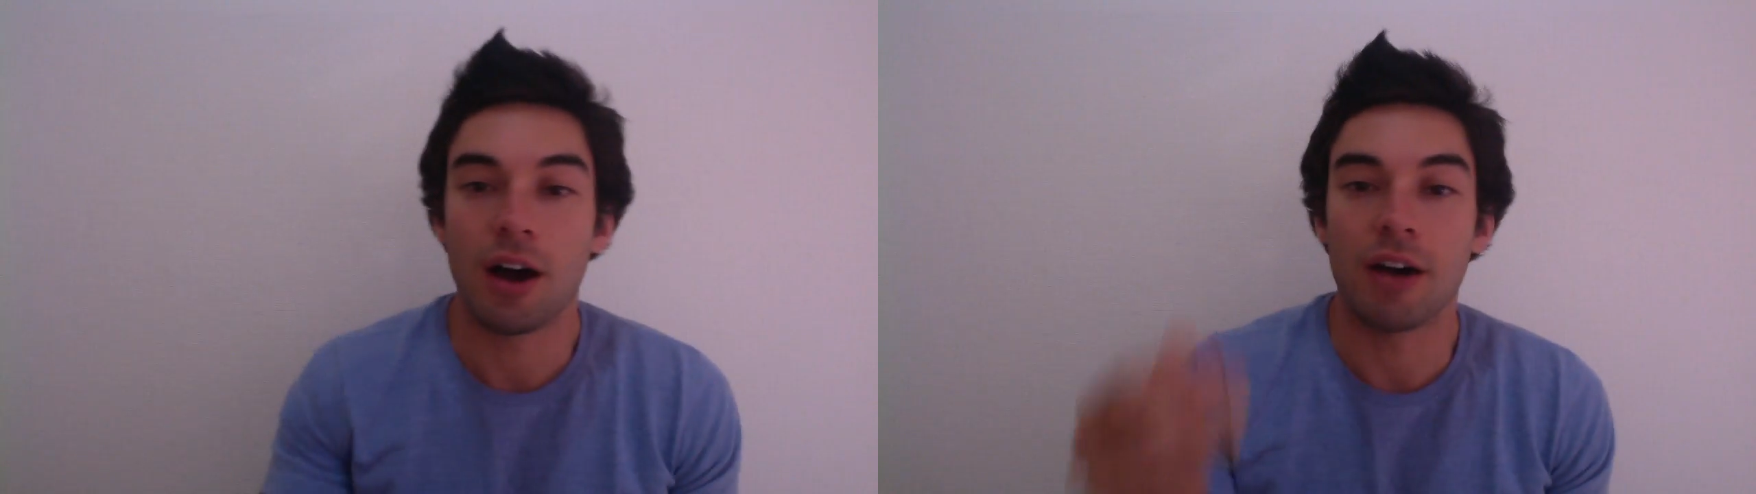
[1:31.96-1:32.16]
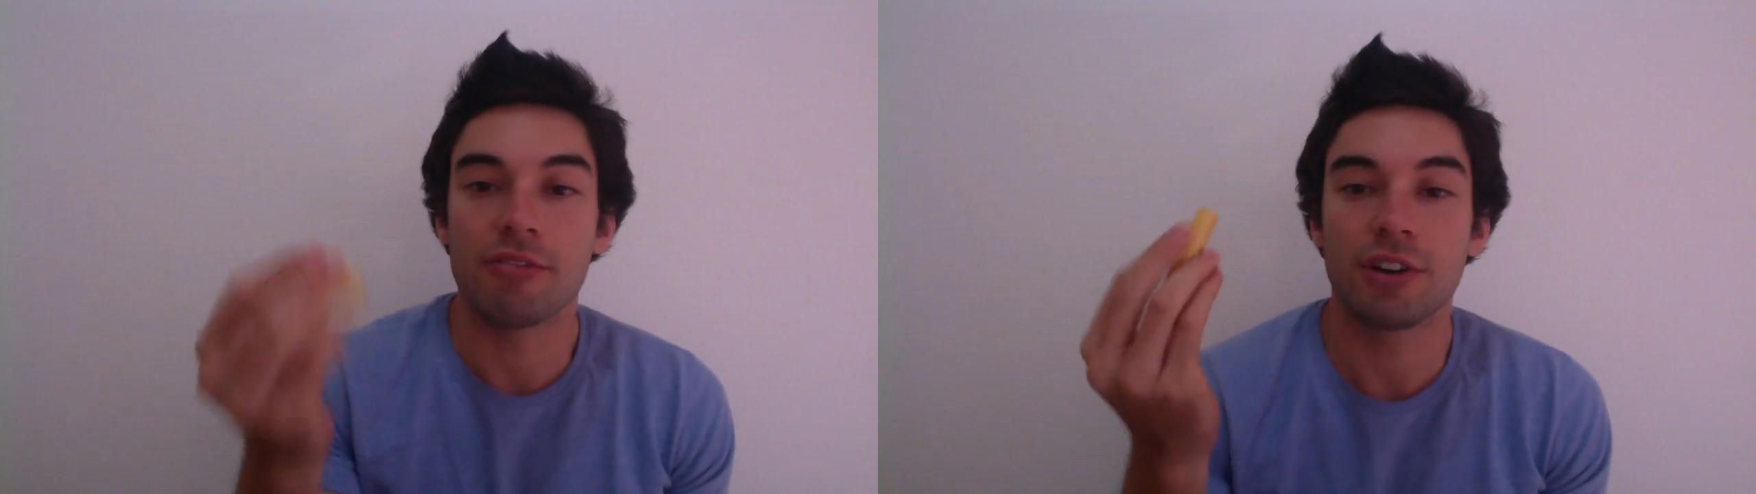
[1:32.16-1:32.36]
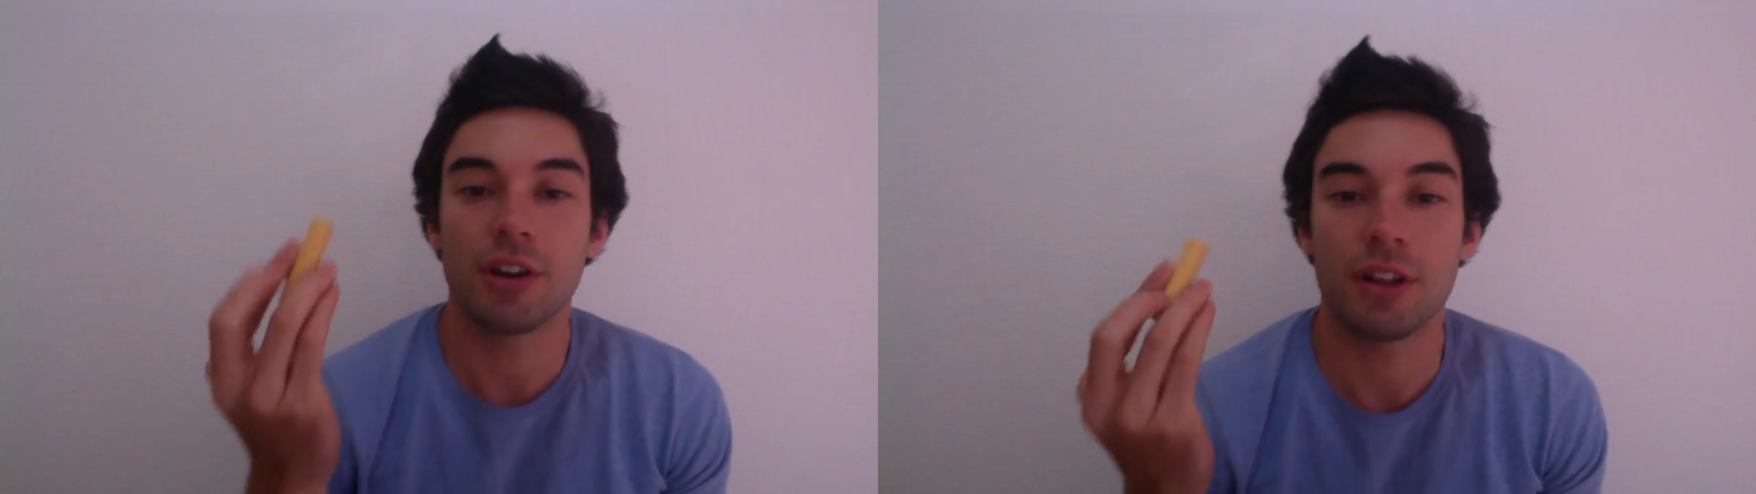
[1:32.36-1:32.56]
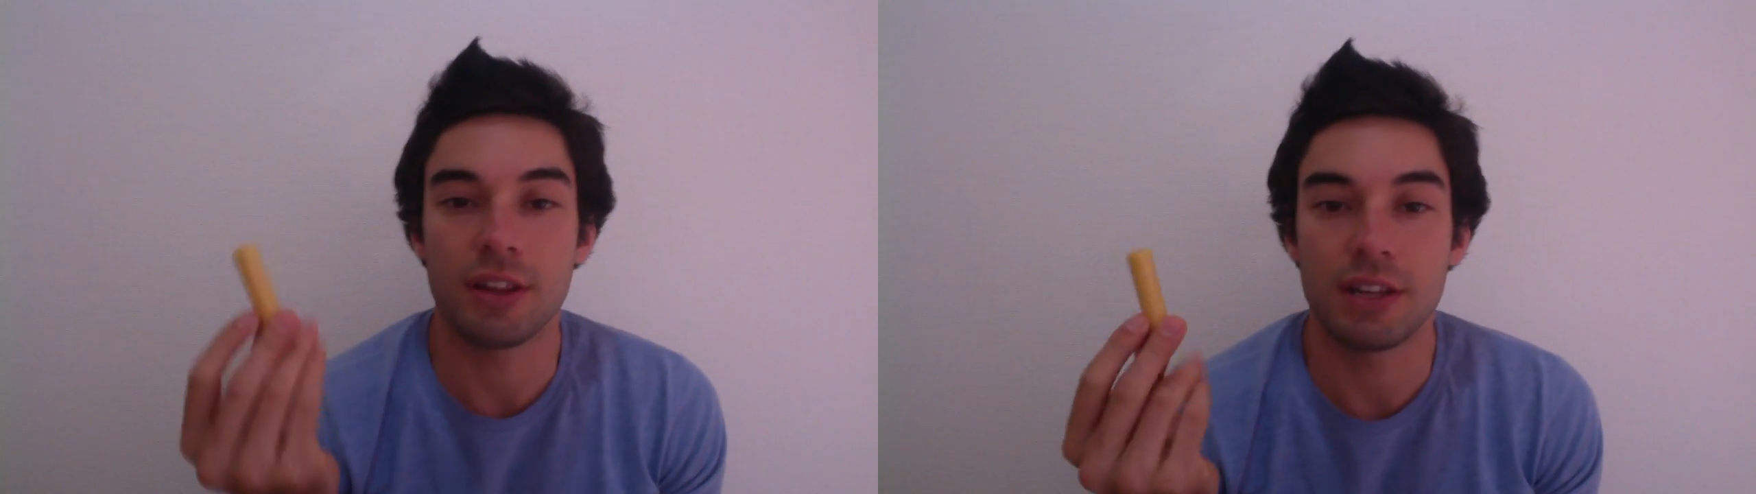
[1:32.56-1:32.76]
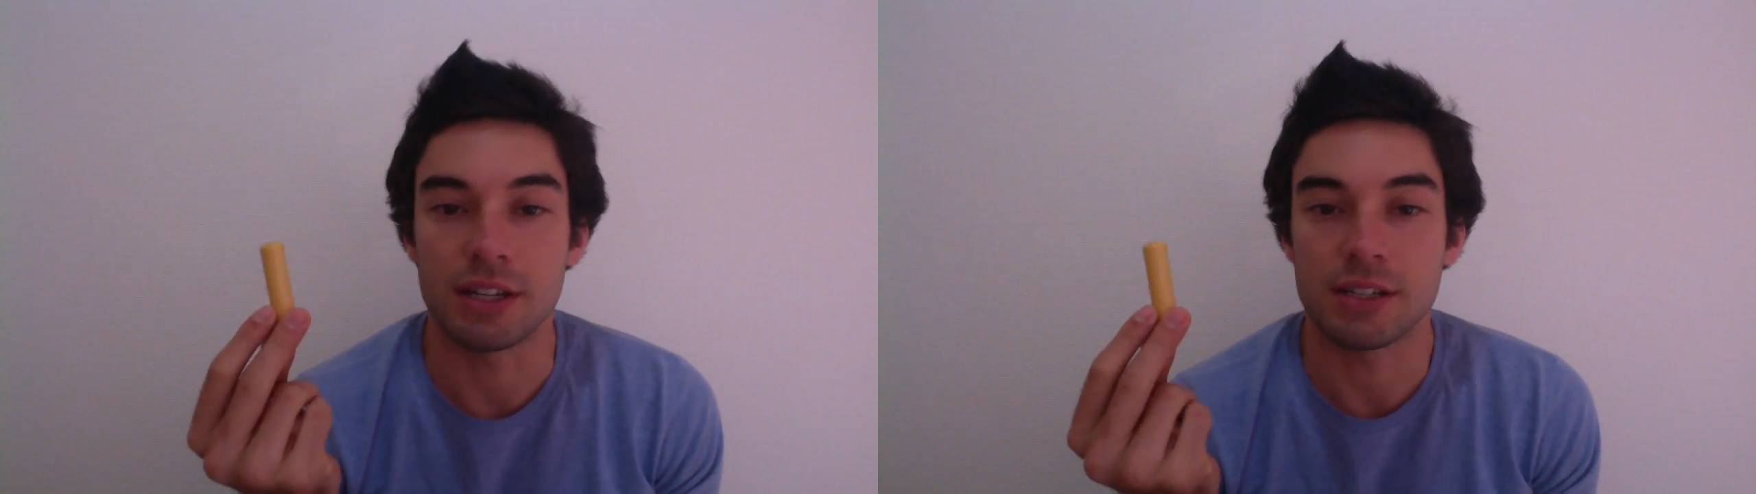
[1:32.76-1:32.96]
I
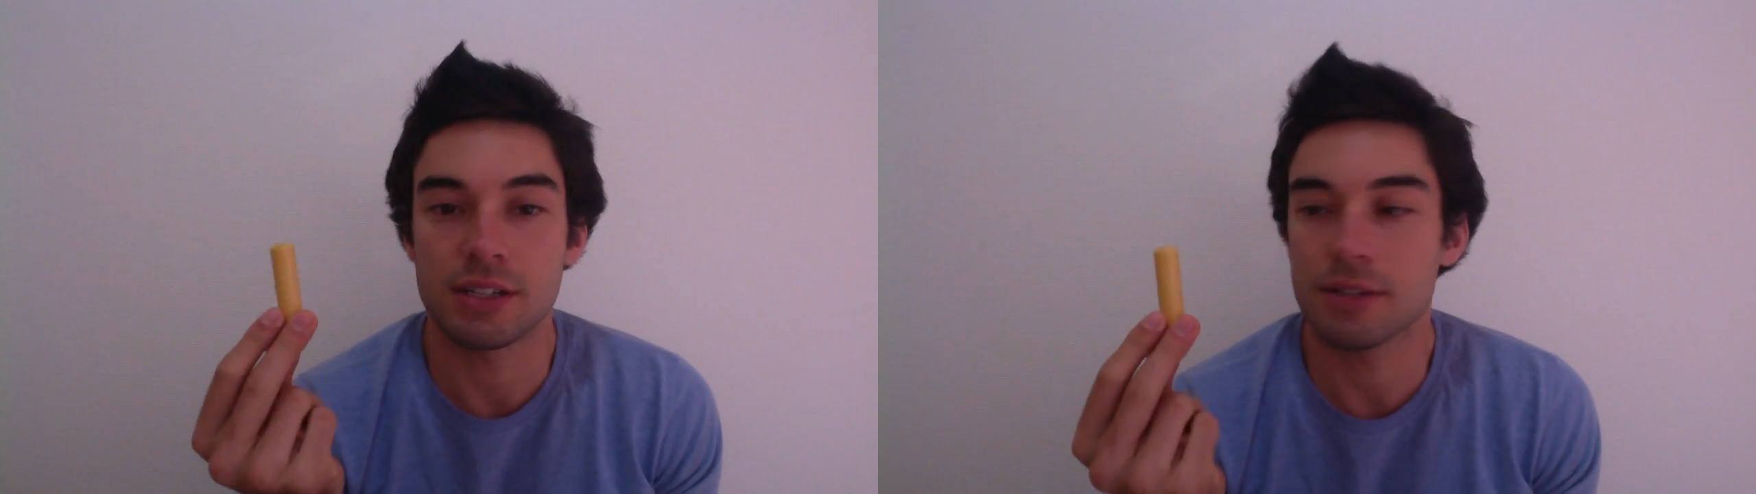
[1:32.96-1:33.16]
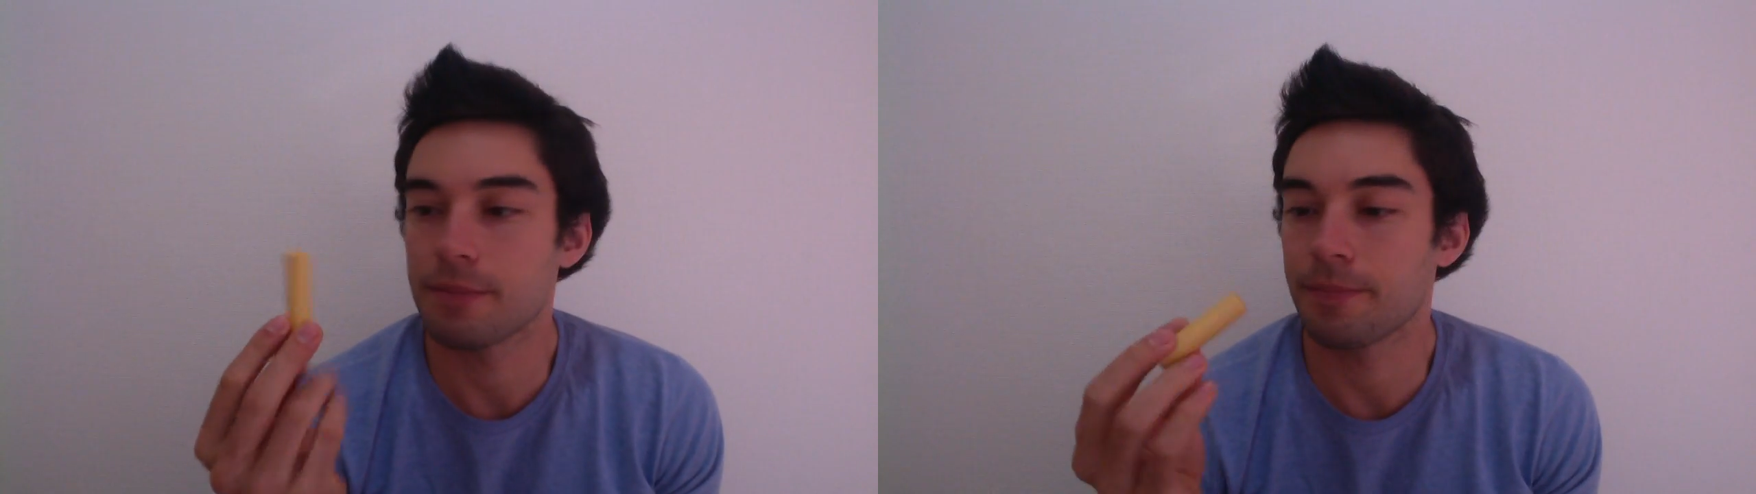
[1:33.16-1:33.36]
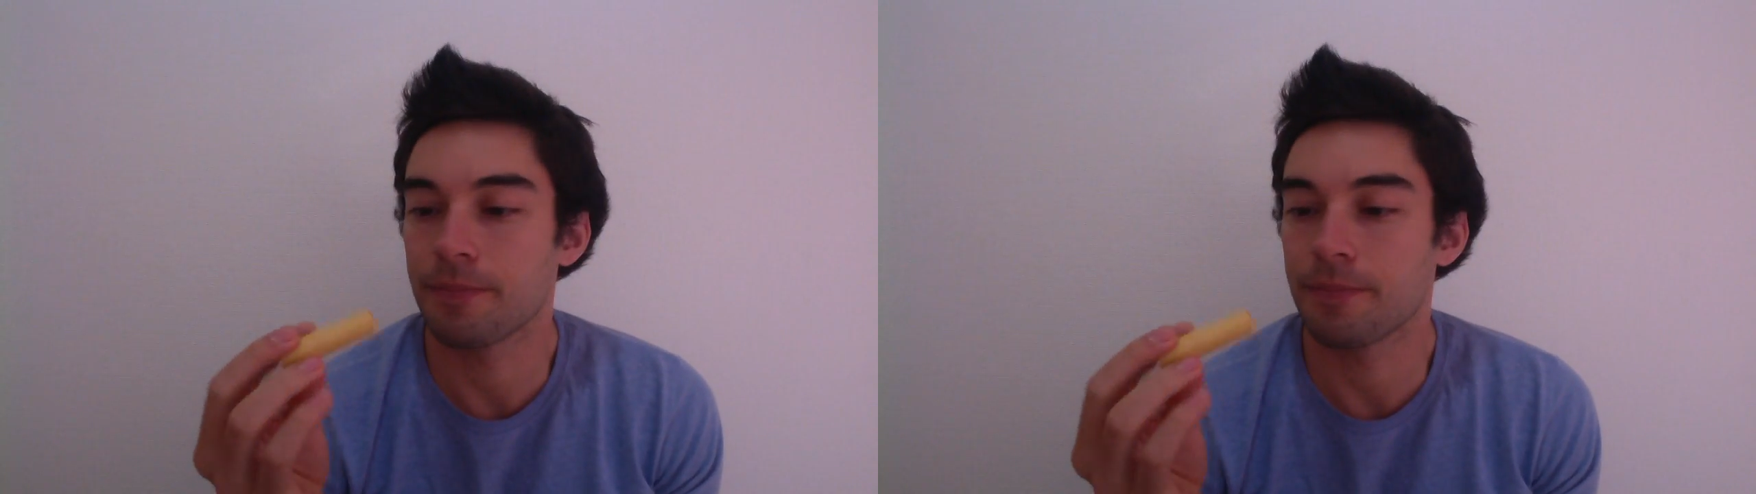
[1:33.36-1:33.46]
forgot this.